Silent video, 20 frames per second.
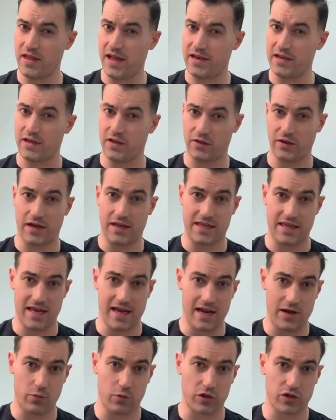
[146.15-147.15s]
That,
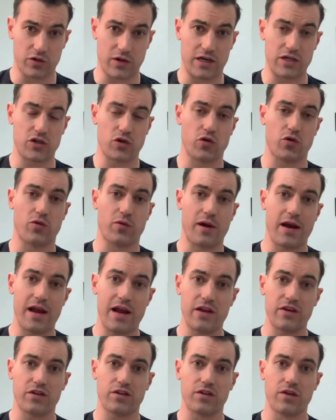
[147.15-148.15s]
again, we're trying to
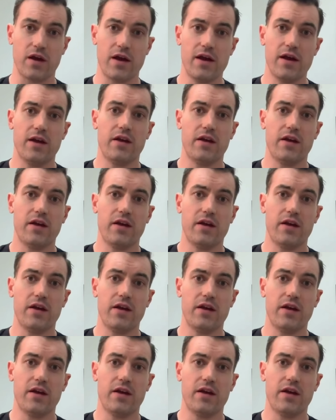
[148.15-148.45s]
raise